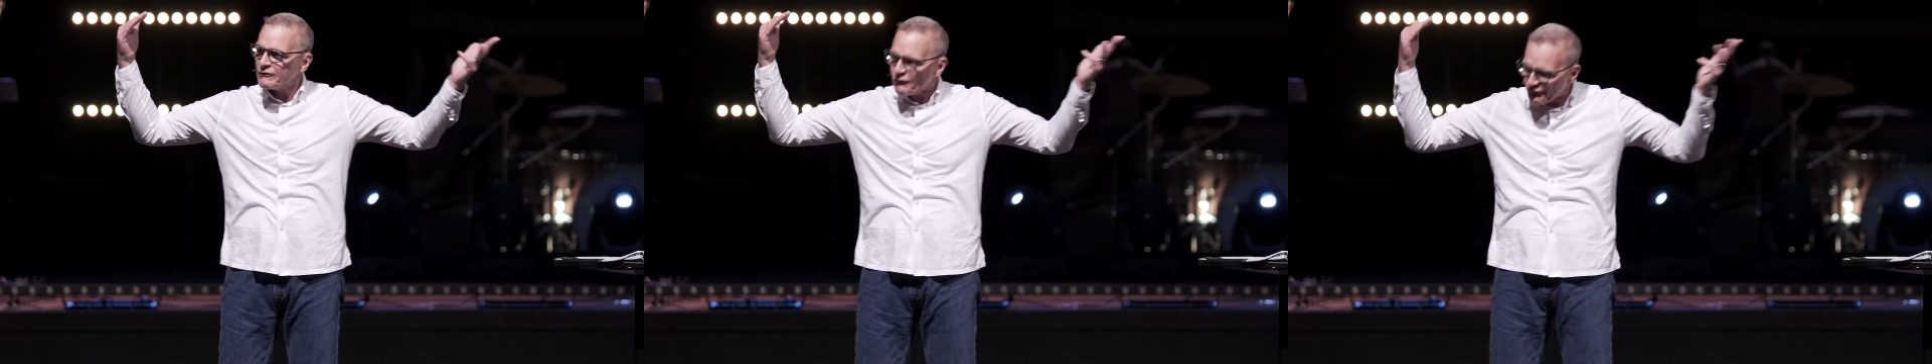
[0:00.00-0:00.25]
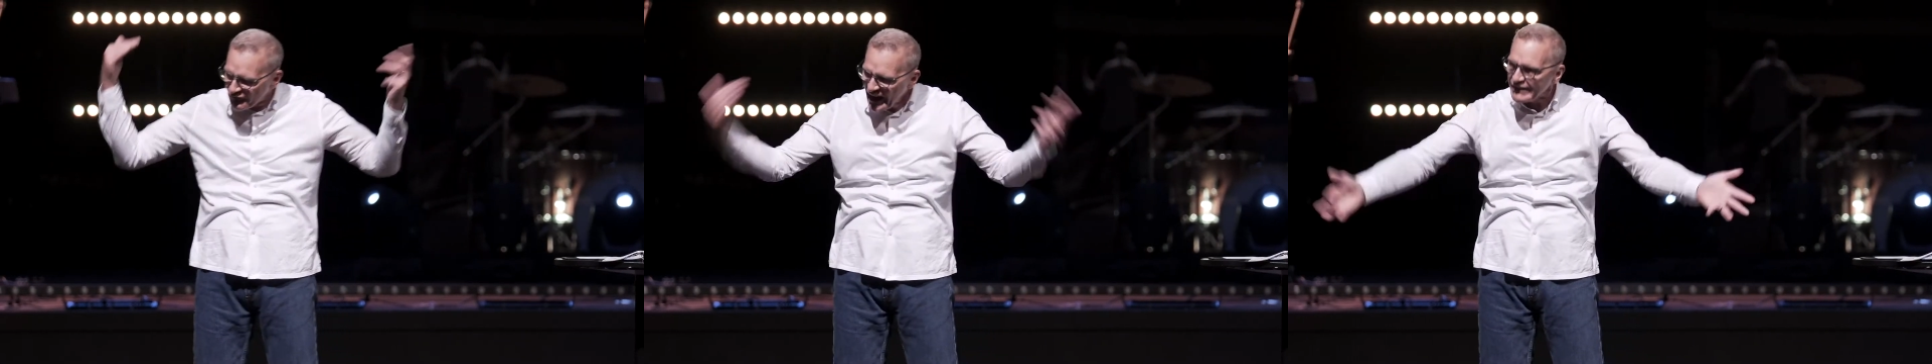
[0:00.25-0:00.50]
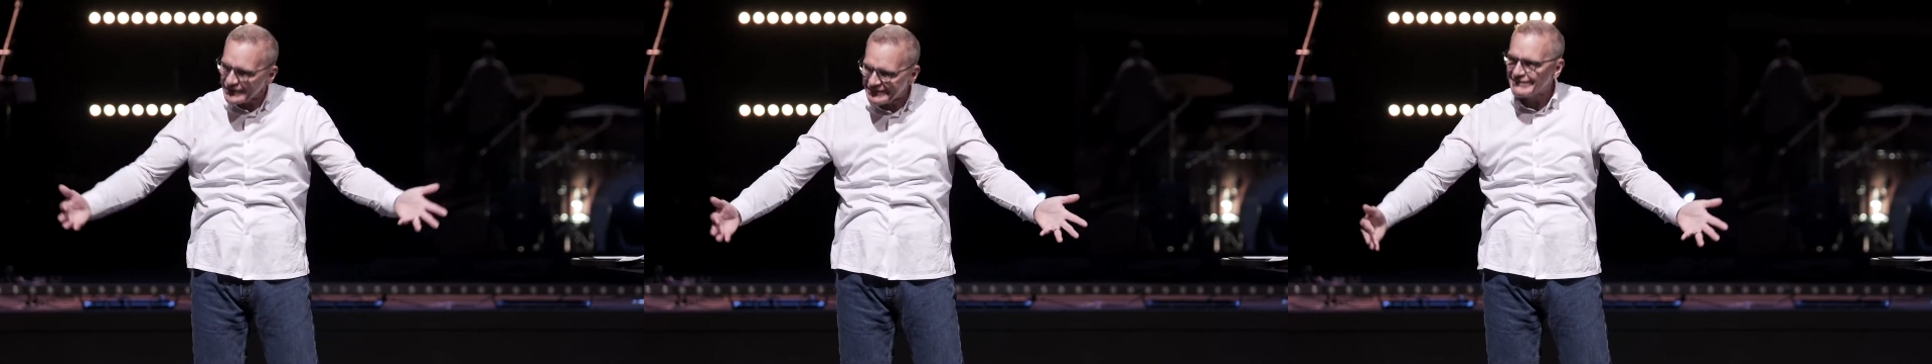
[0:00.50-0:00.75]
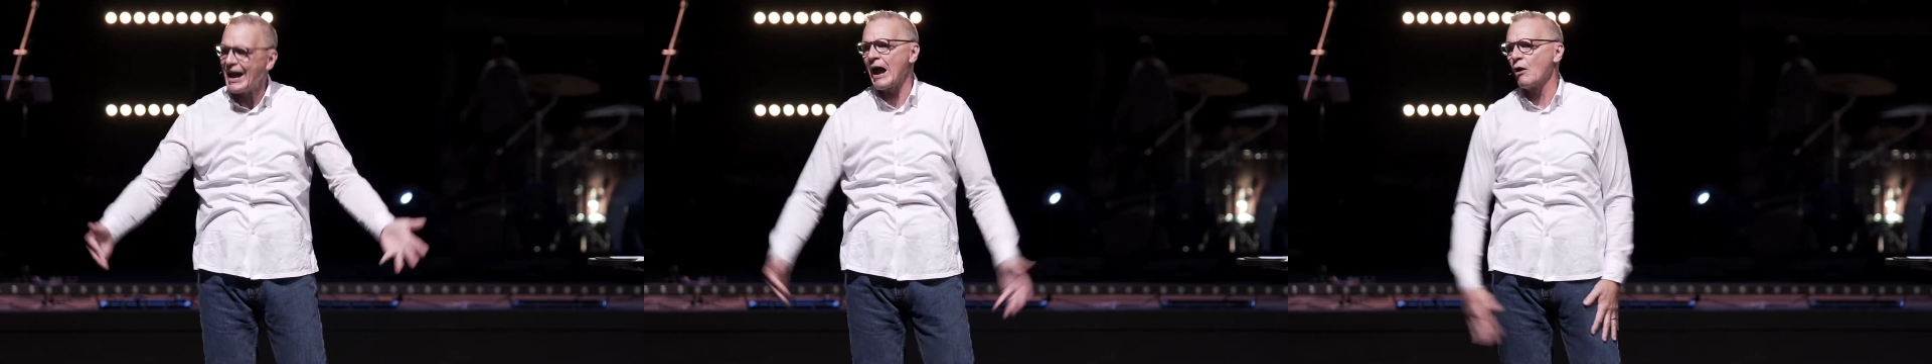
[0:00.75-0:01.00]
face
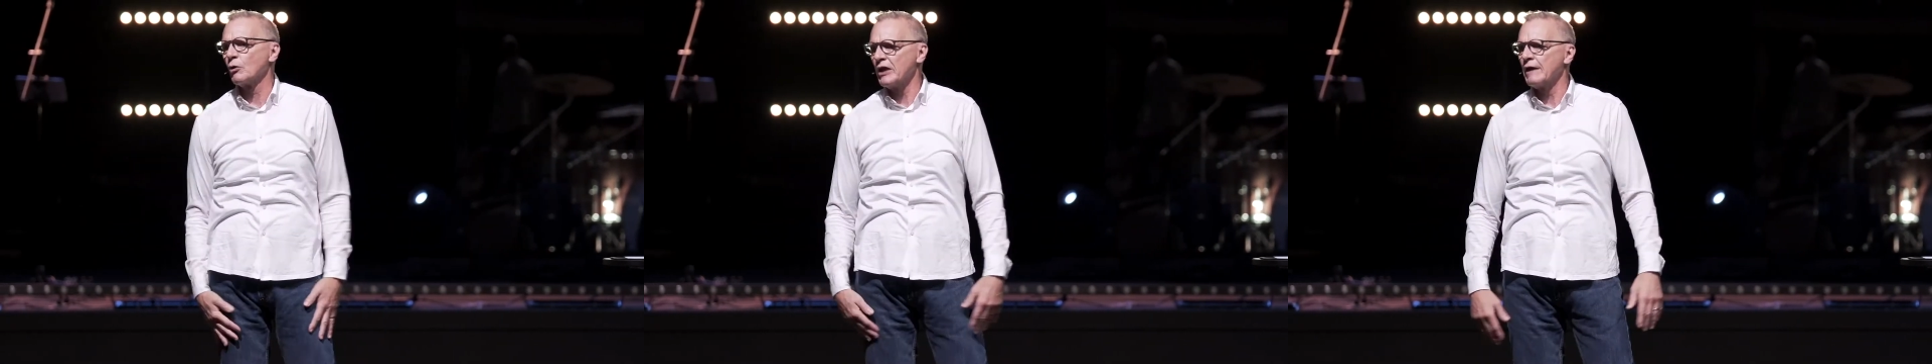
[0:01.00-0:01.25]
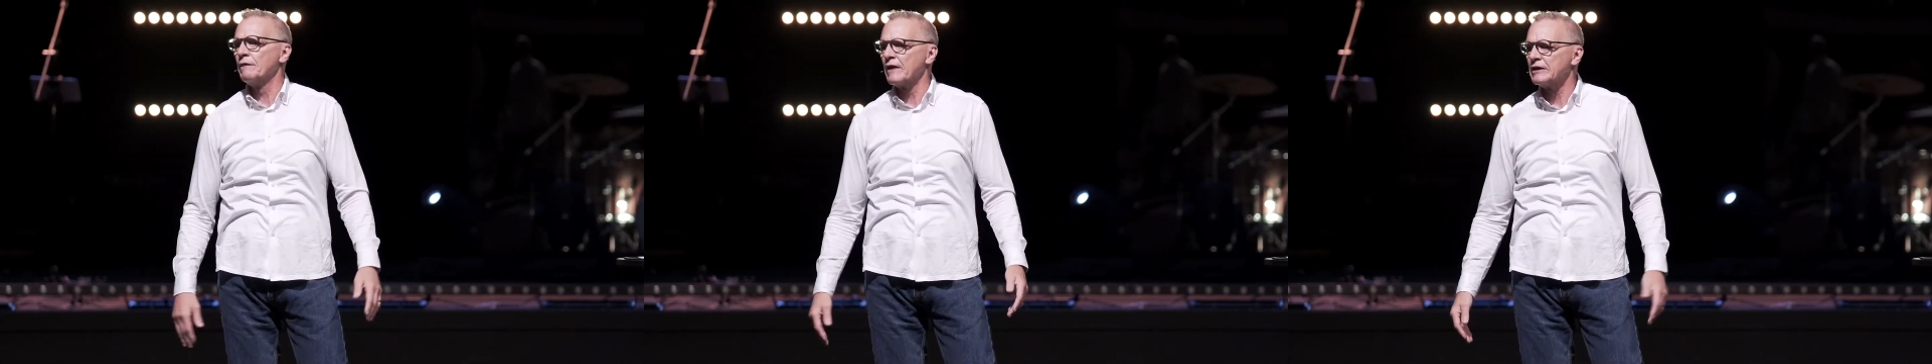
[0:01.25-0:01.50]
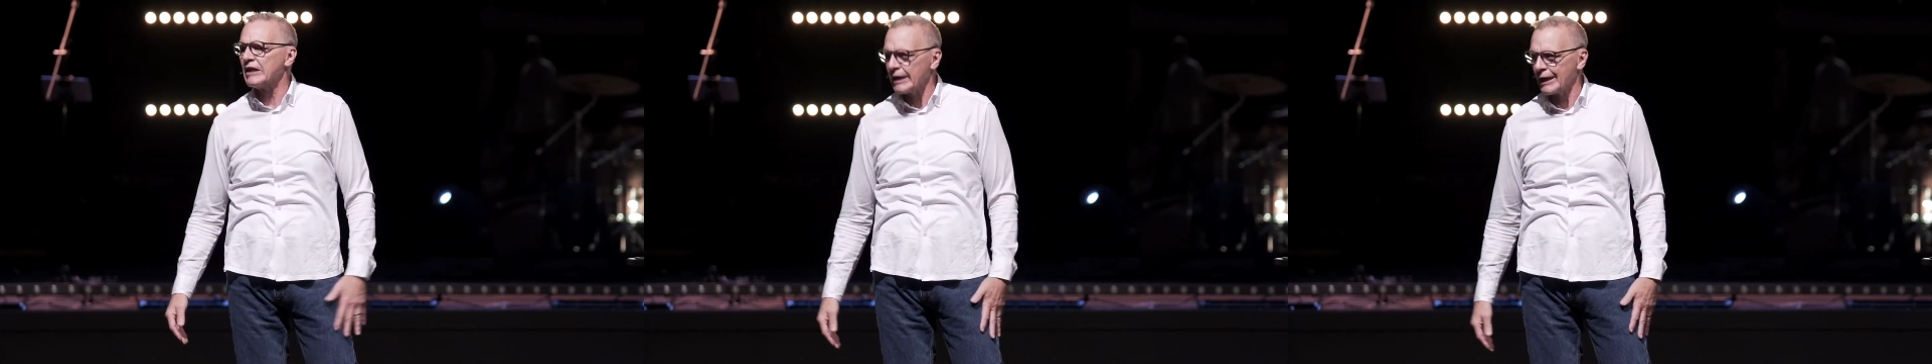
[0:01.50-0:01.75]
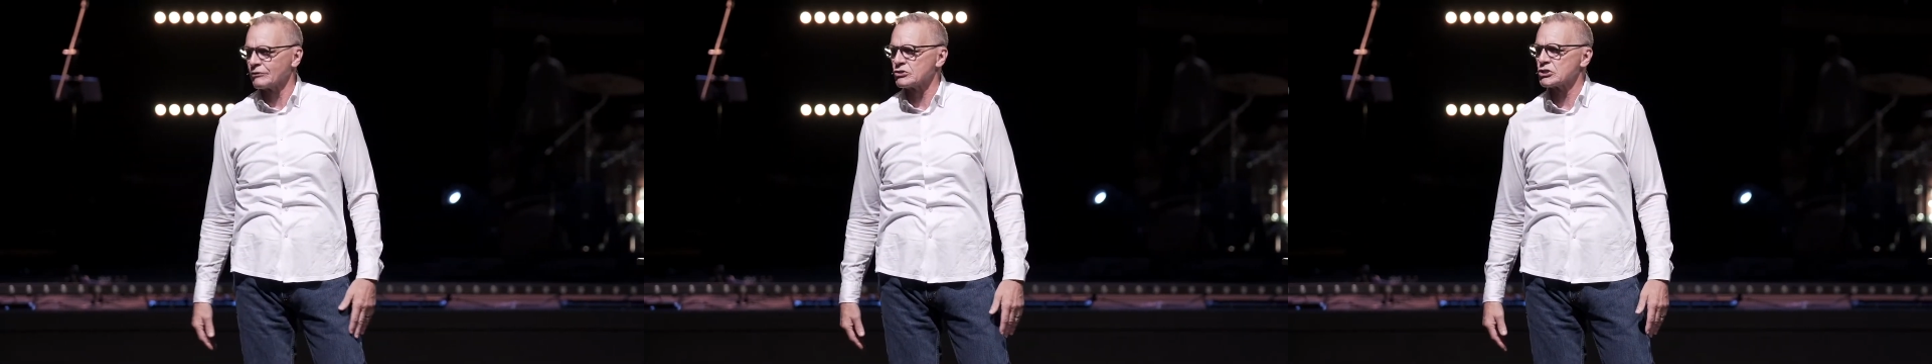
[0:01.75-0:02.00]
down in the
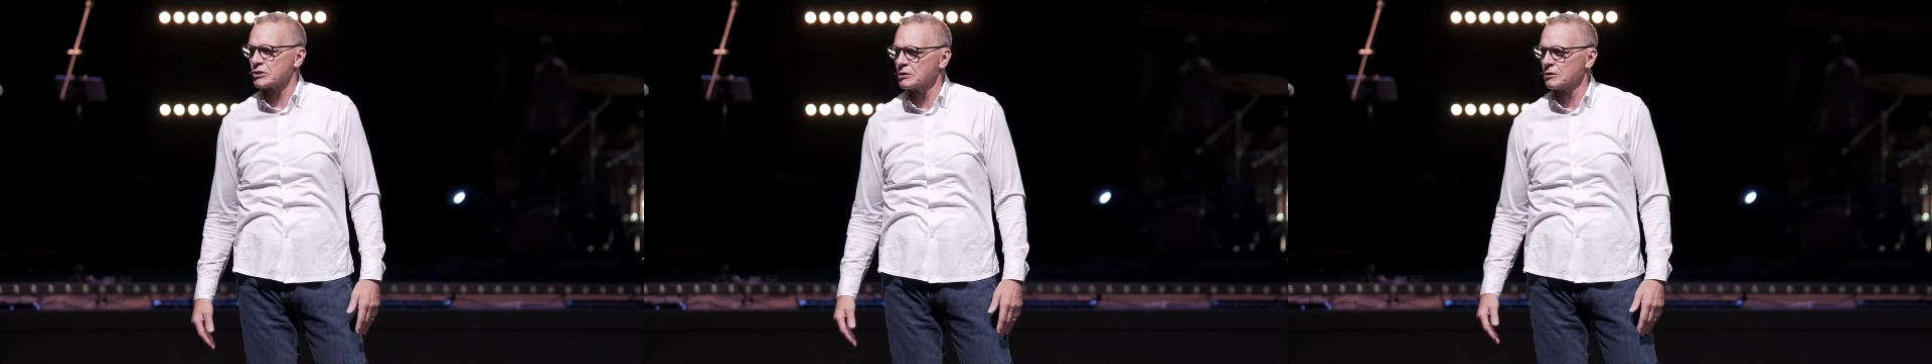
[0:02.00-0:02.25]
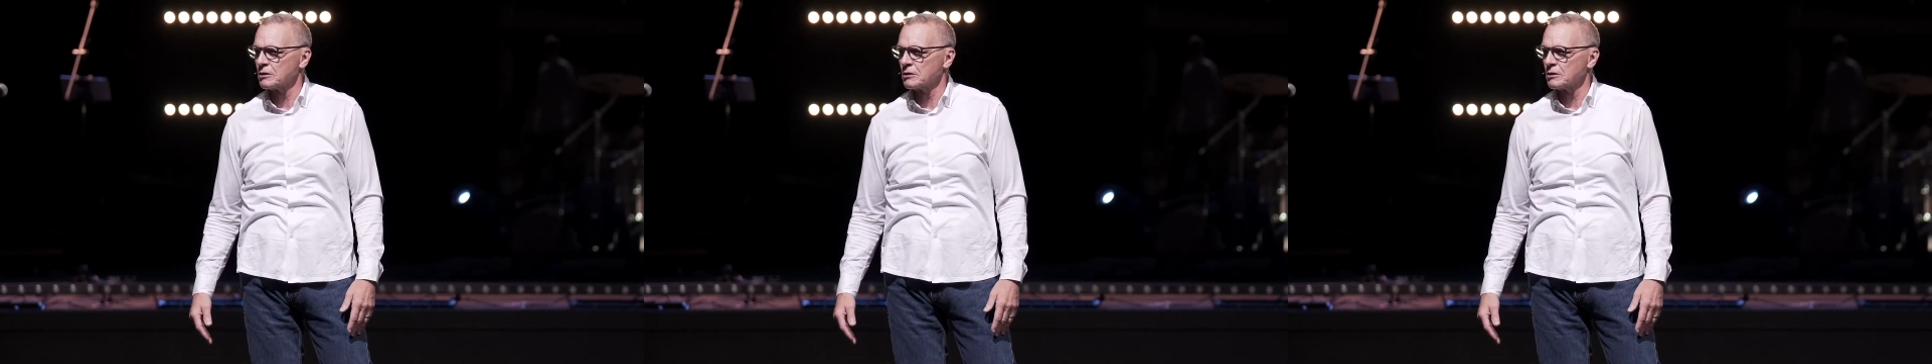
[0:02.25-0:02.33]
ditch.